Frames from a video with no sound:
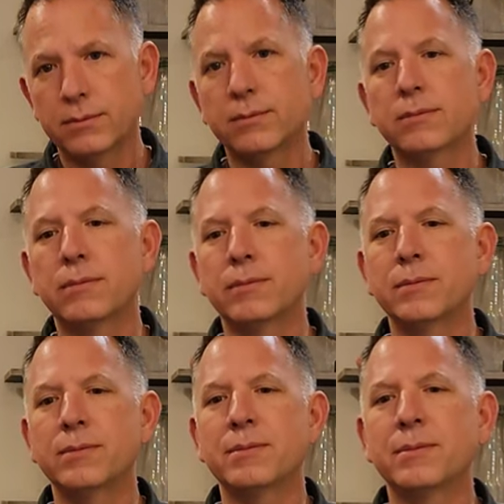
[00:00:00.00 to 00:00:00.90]

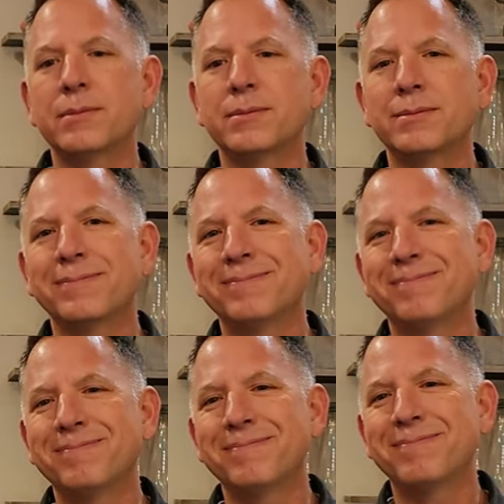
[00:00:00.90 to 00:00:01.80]

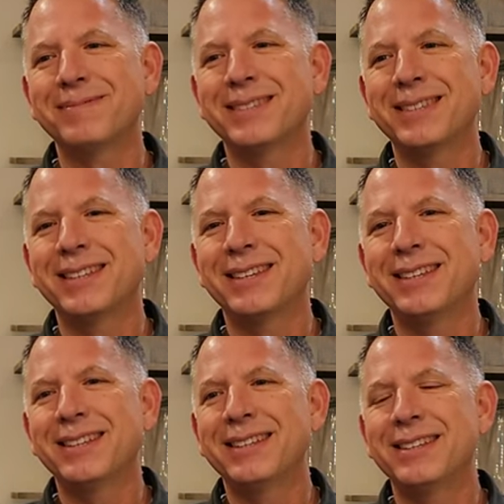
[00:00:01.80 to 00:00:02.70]

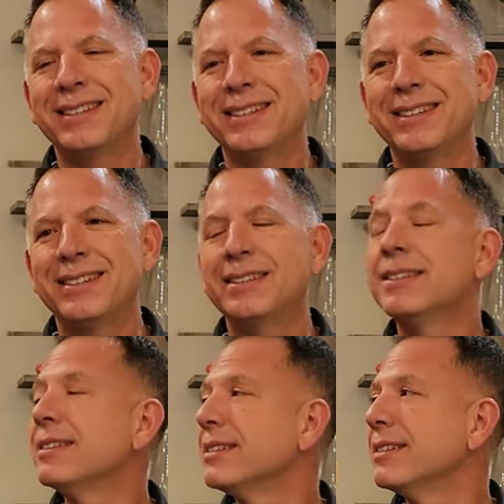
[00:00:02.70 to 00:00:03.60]

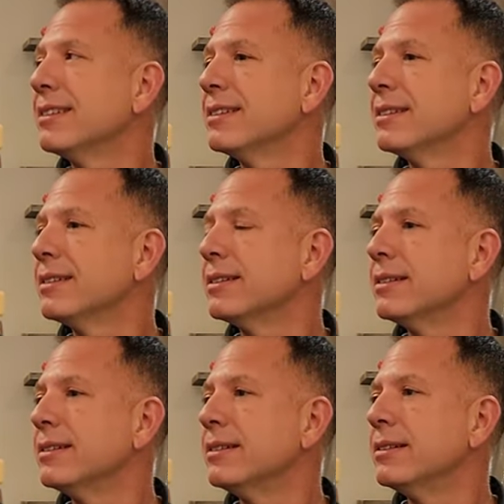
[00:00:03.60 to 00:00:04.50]

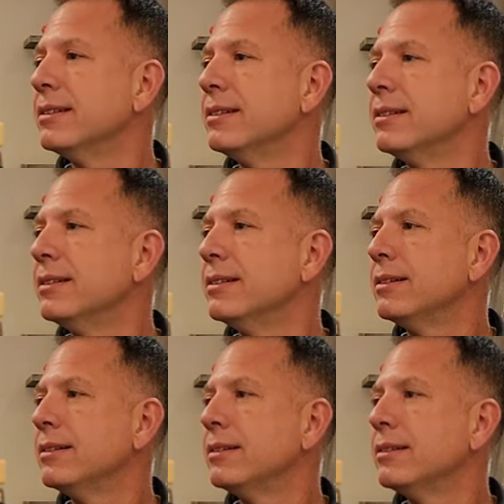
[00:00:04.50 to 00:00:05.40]

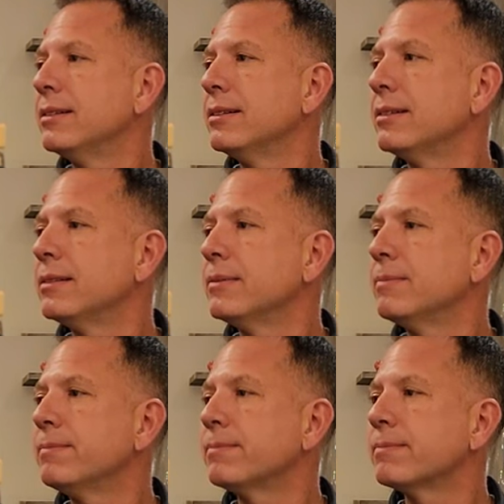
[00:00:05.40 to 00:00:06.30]

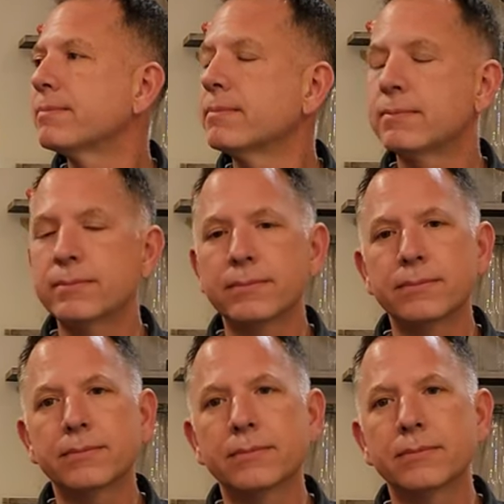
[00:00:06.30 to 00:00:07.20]
(silent)